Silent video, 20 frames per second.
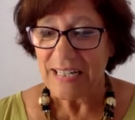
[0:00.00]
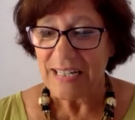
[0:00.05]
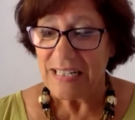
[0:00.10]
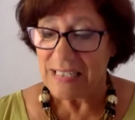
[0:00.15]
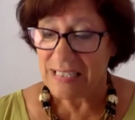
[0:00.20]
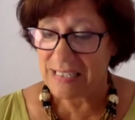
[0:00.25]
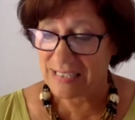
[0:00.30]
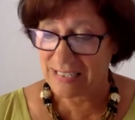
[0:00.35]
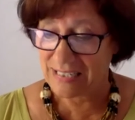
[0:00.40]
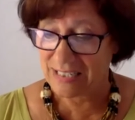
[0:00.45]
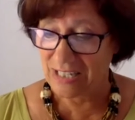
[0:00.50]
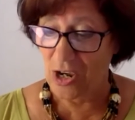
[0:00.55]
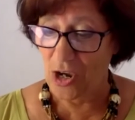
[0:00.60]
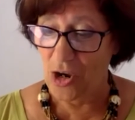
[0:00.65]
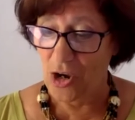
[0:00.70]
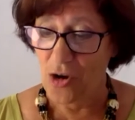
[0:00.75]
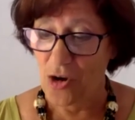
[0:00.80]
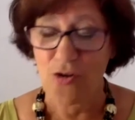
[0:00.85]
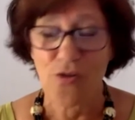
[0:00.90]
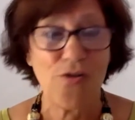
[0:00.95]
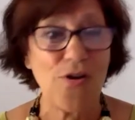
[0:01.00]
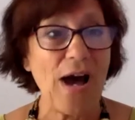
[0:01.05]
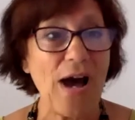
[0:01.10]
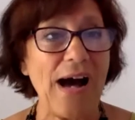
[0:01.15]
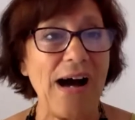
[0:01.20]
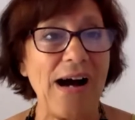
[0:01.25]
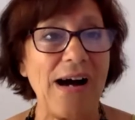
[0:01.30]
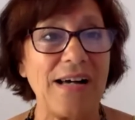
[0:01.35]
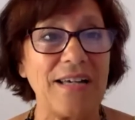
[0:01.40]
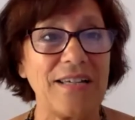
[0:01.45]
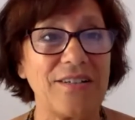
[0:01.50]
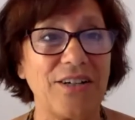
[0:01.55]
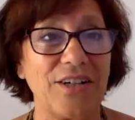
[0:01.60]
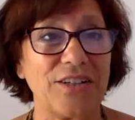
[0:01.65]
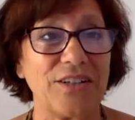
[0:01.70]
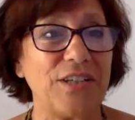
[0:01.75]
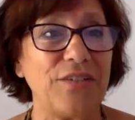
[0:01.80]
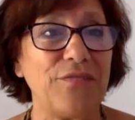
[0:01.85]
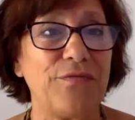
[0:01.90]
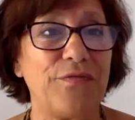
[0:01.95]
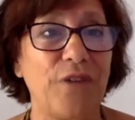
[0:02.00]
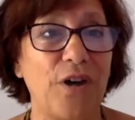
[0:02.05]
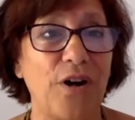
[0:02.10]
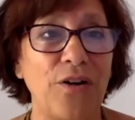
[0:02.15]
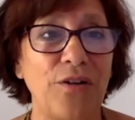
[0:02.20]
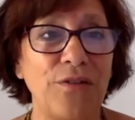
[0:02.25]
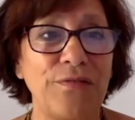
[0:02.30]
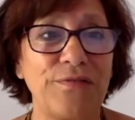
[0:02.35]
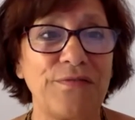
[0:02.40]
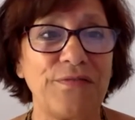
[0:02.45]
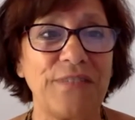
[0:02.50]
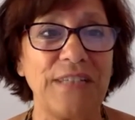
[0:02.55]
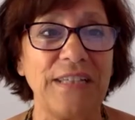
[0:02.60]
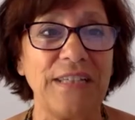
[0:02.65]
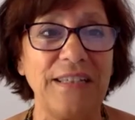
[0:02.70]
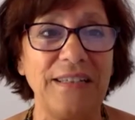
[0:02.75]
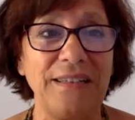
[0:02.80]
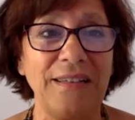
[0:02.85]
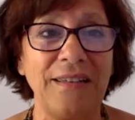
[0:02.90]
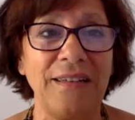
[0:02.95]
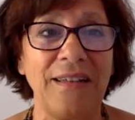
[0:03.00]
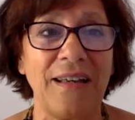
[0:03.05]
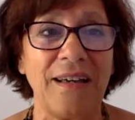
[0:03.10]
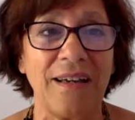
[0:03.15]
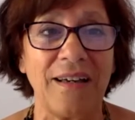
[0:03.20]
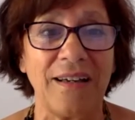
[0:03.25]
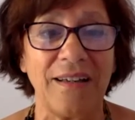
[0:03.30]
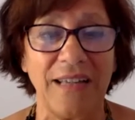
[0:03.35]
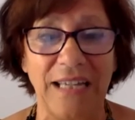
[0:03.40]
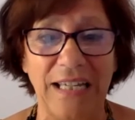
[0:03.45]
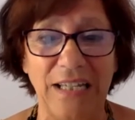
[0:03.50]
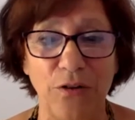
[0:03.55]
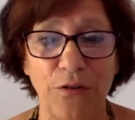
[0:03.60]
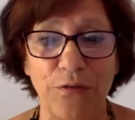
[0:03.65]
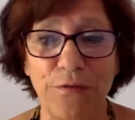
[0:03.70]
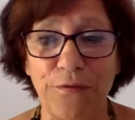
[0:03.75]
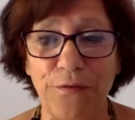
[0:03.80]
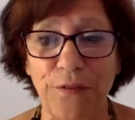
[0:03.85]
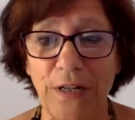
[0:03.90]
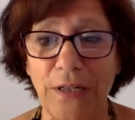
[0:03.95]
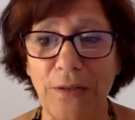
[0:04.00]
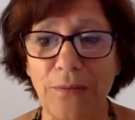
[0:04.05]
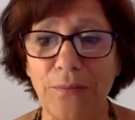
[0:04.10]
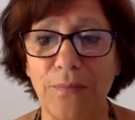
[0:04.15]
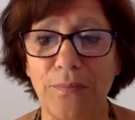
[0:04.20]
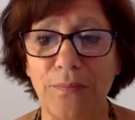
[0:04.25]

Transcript: So I got involved in a film